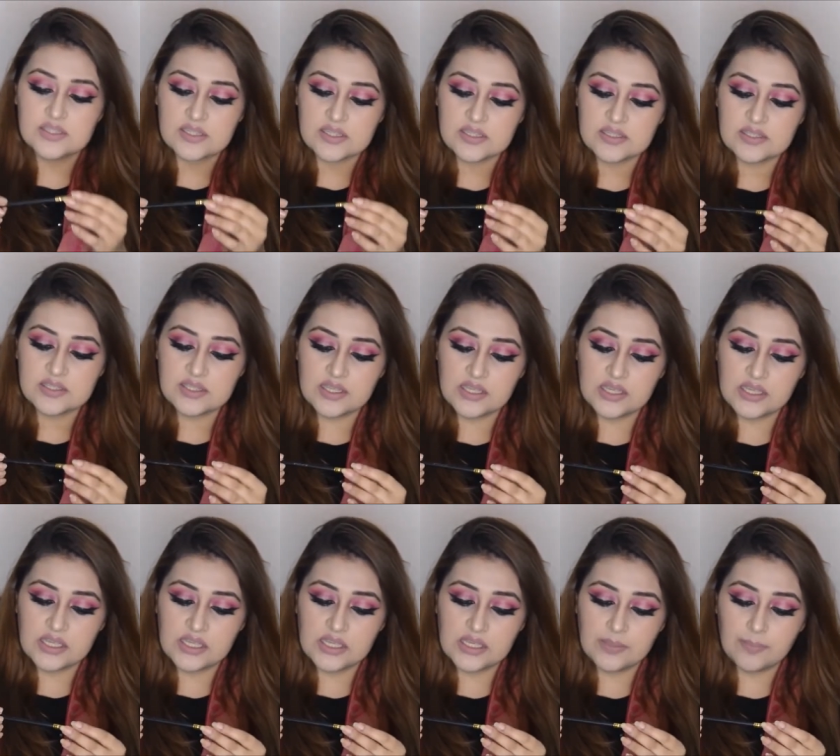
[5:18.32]
is
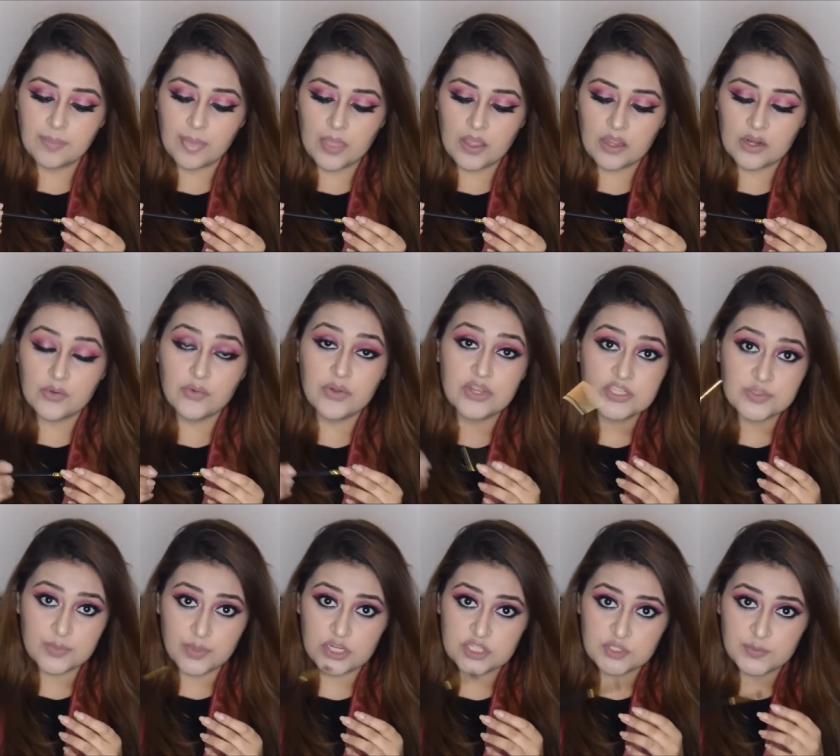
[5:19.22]
the crease
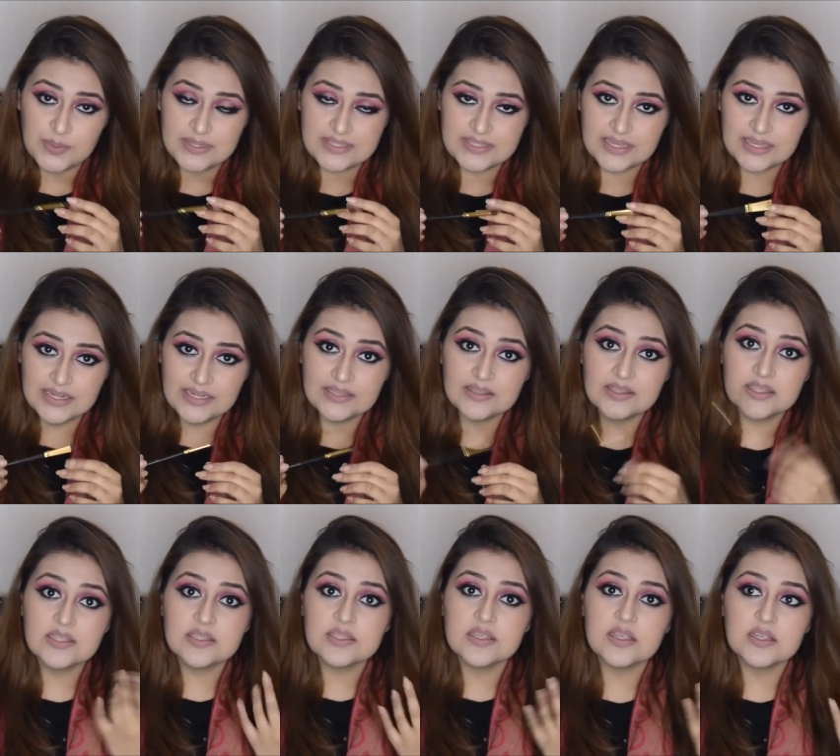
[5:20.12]
brush basically.
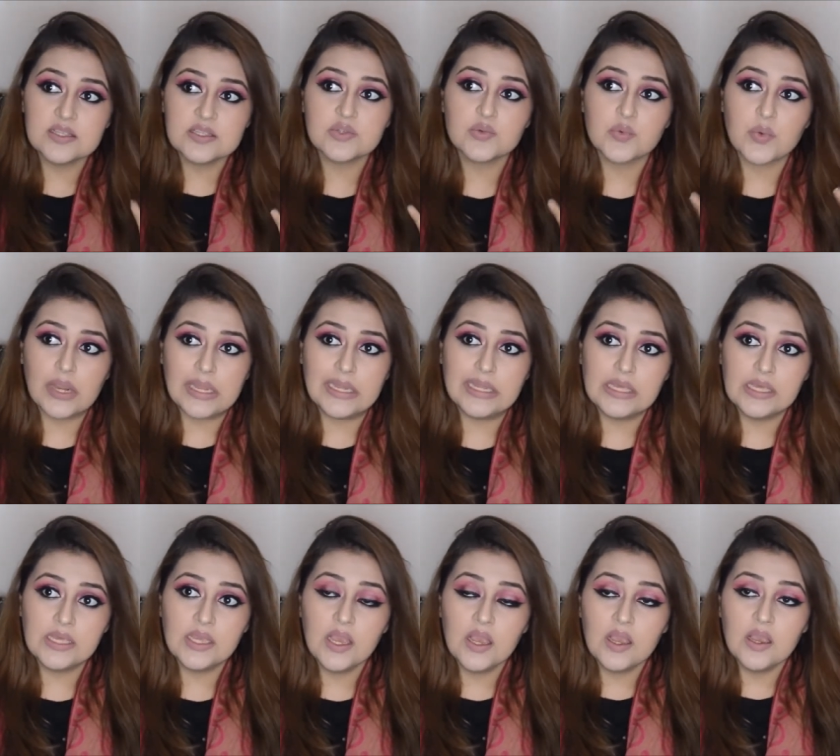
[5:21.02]
This is
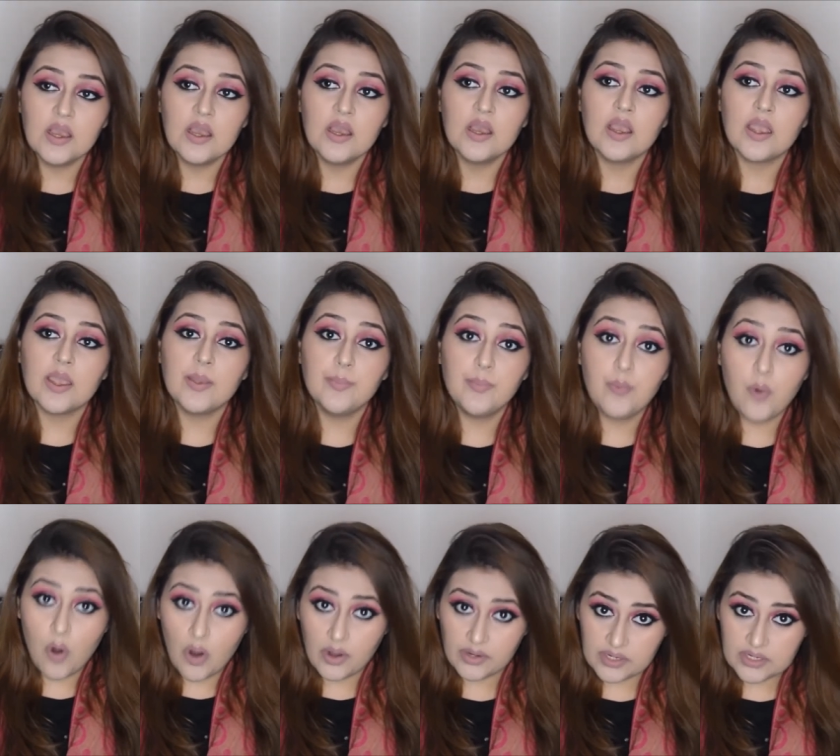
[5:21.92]
really
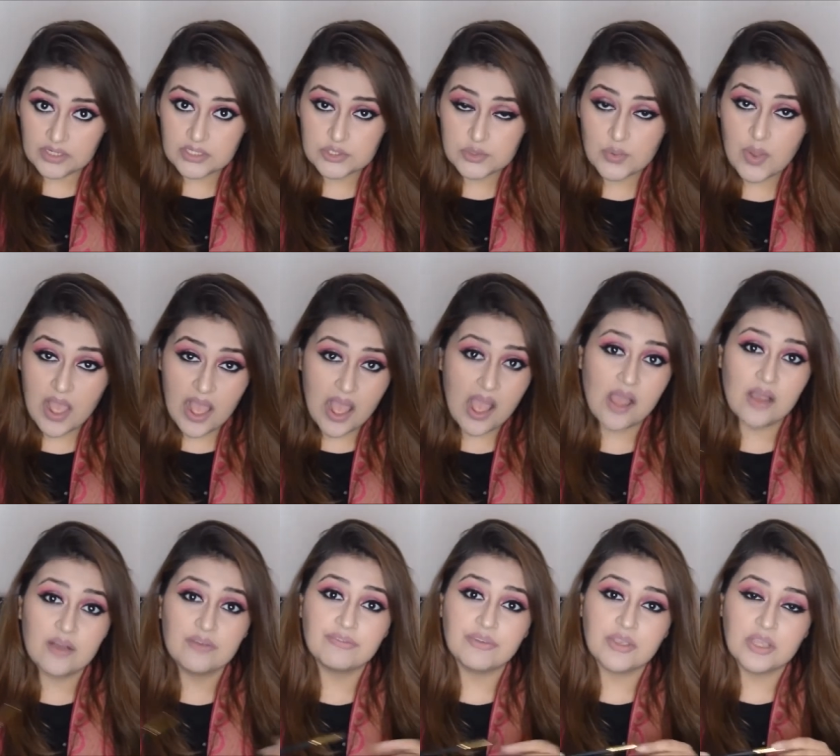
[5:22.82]
important to
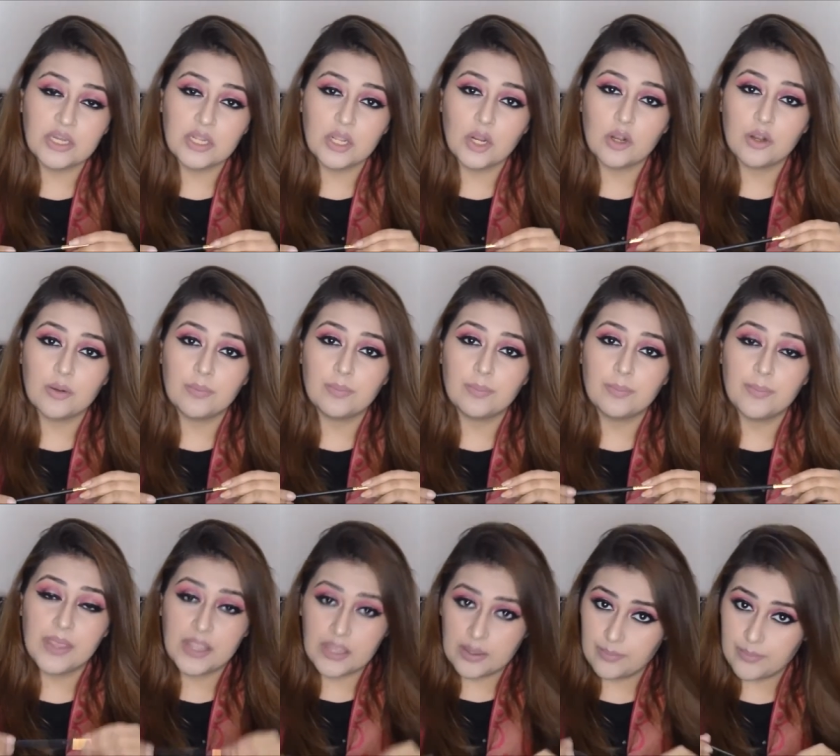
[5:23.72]
have in your
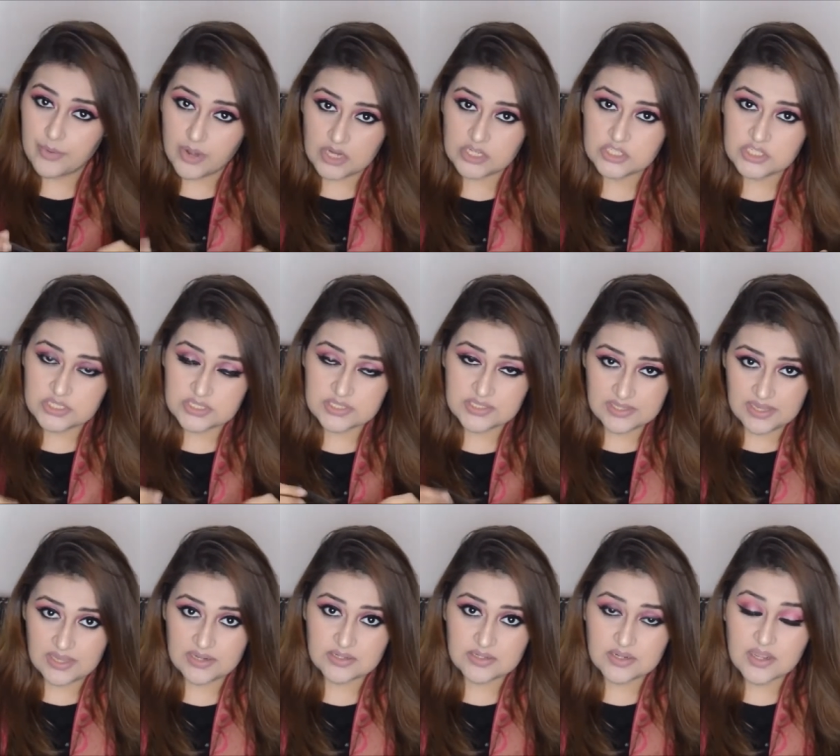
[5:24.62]
makeup brush
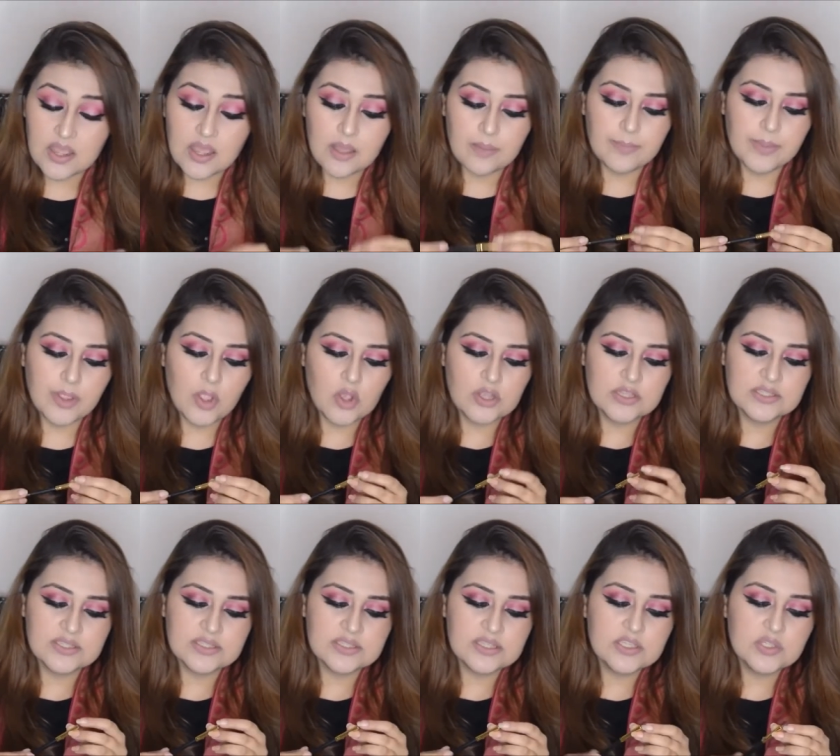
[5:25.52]
set, because
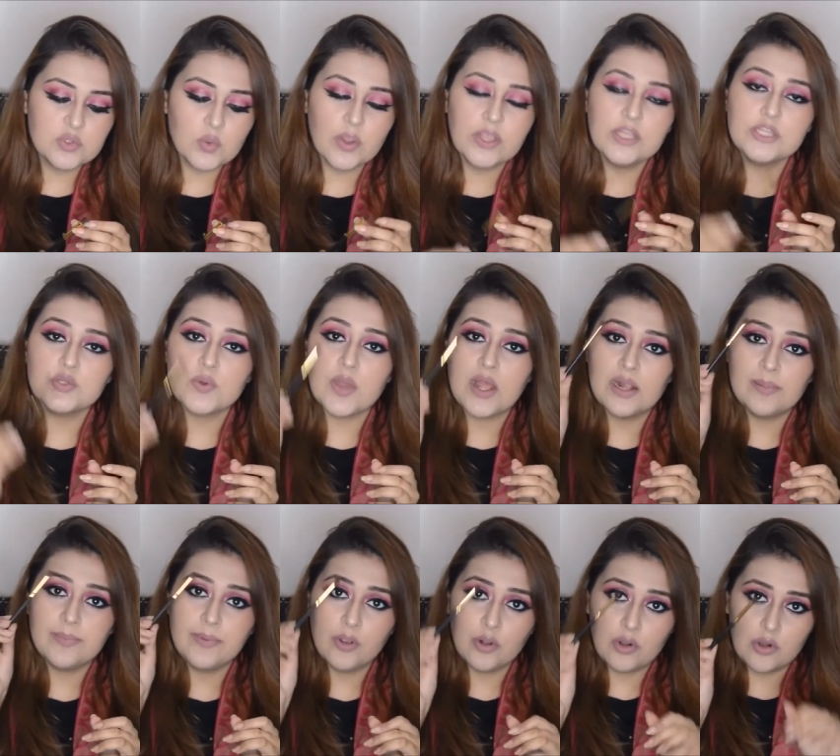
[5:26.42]
this is going to
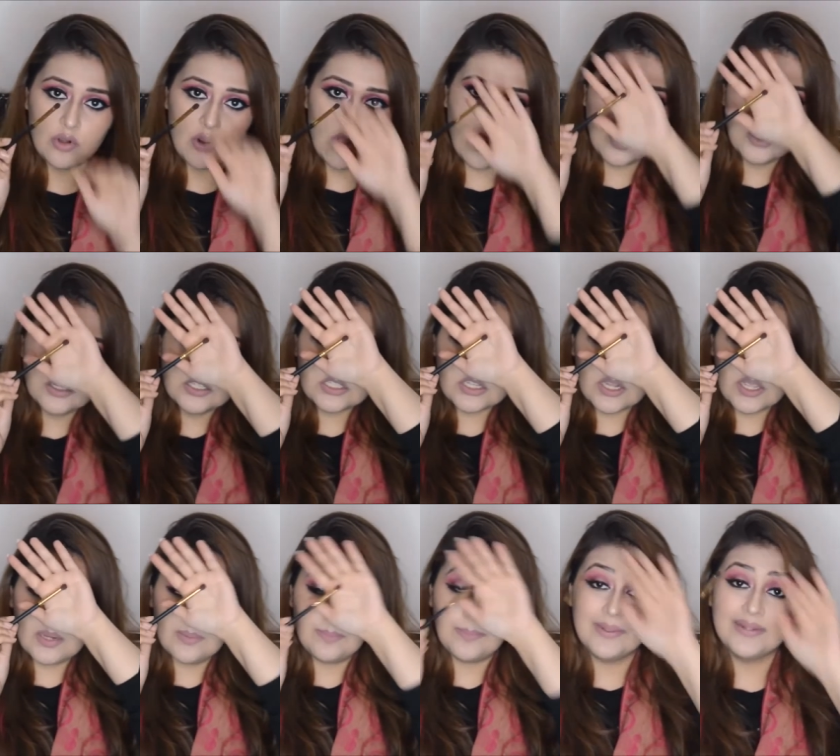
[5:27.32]
help you a lot
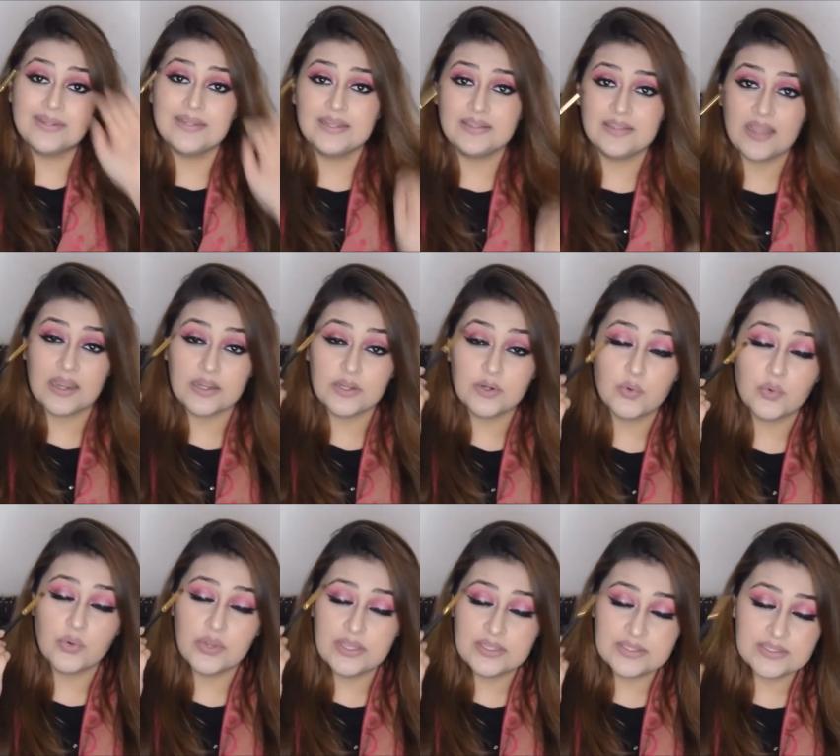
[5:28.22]
in building that
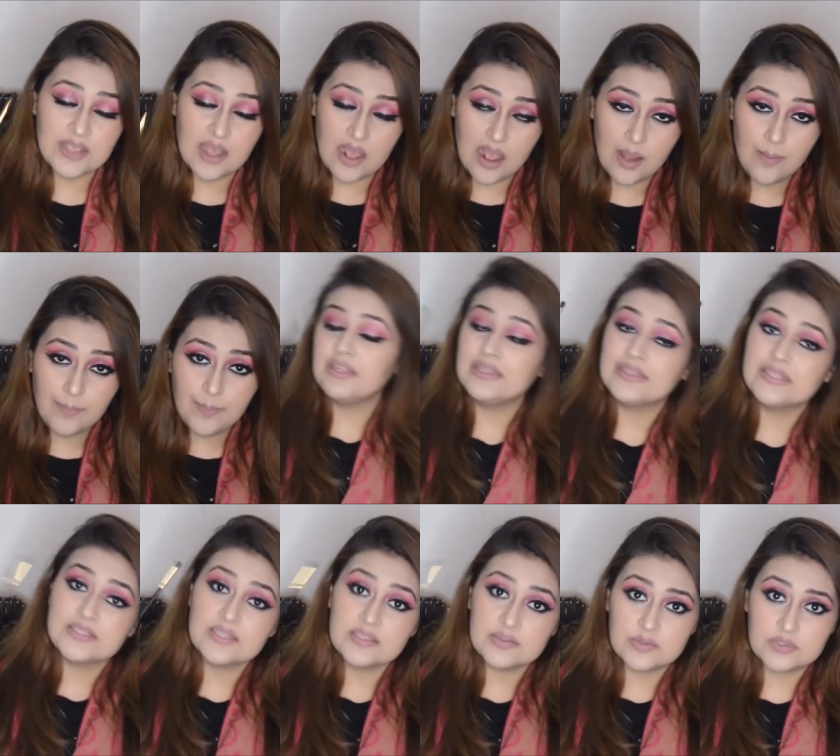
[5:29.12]
crease up.
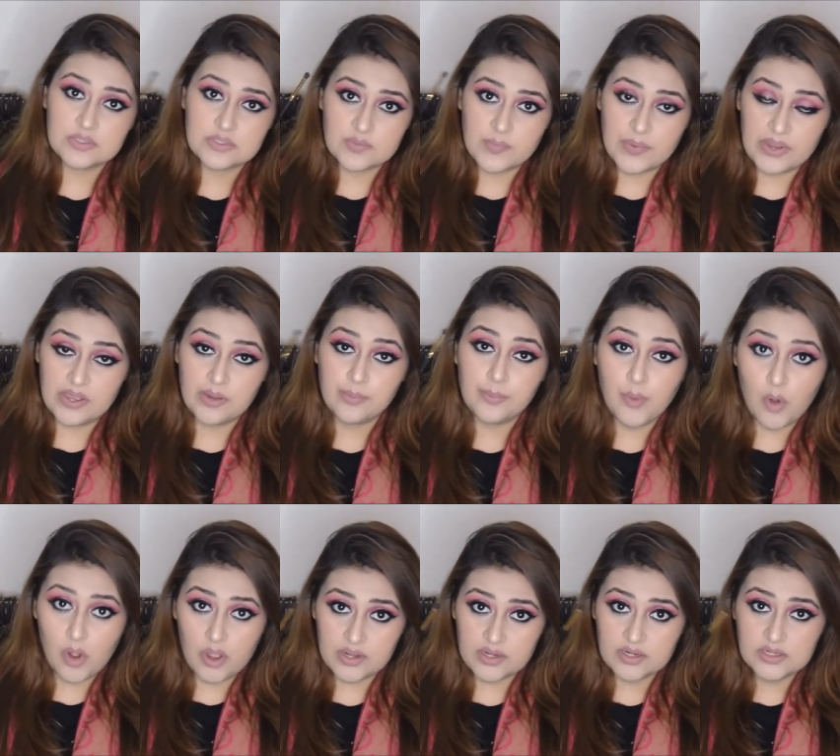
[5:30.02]
This is very
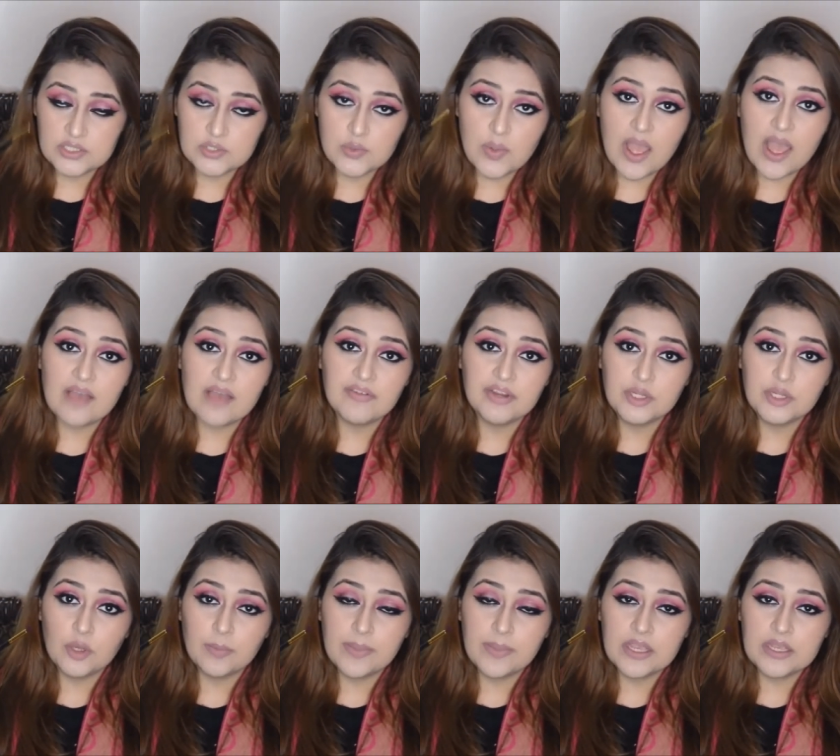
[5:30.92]
important to have in
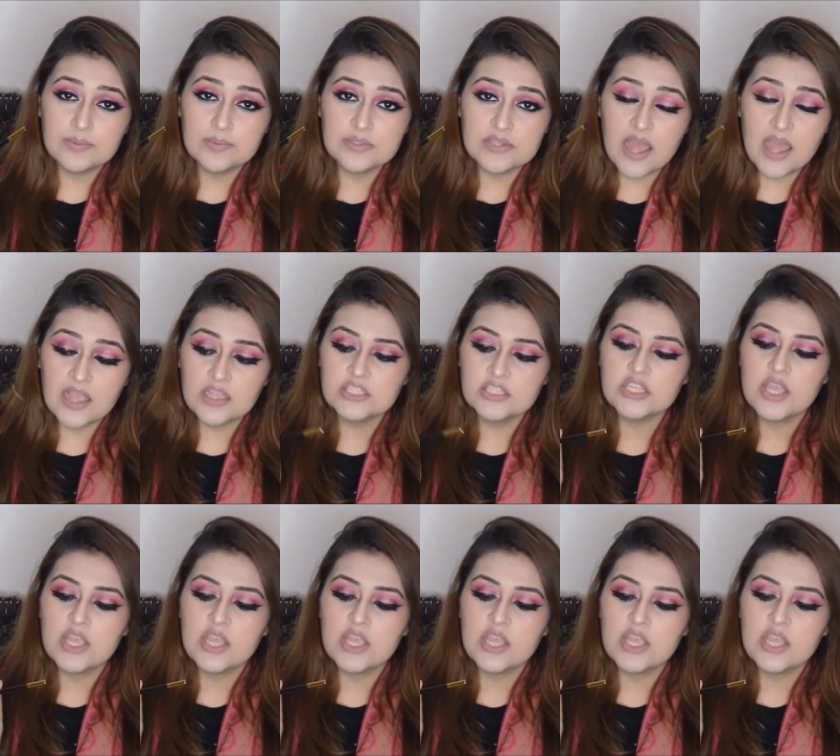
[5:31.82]
your makeup stash,